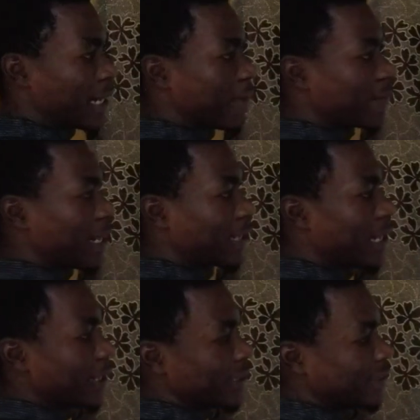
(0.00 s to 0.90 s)
after
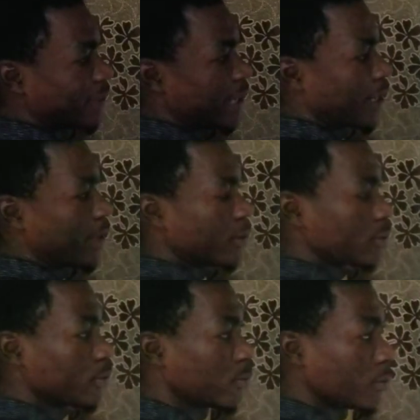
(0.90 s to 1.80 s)
9 is A.
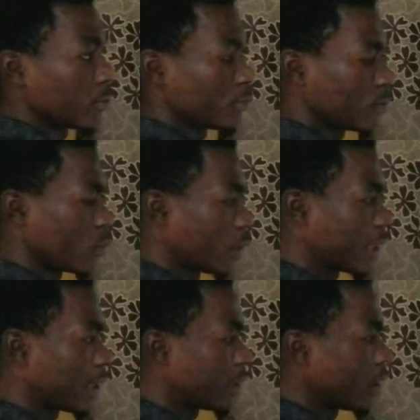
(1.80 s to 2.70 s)
Do we
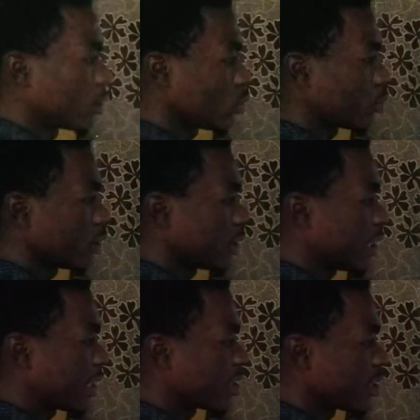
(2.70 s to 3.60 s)
get that? So
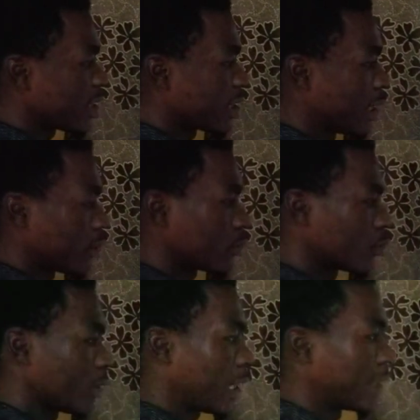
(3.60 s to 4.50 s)
here changes down to
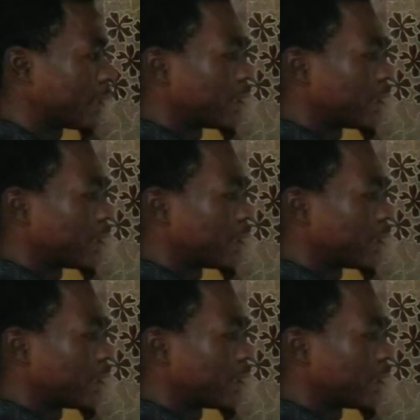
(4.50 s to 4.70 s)
9.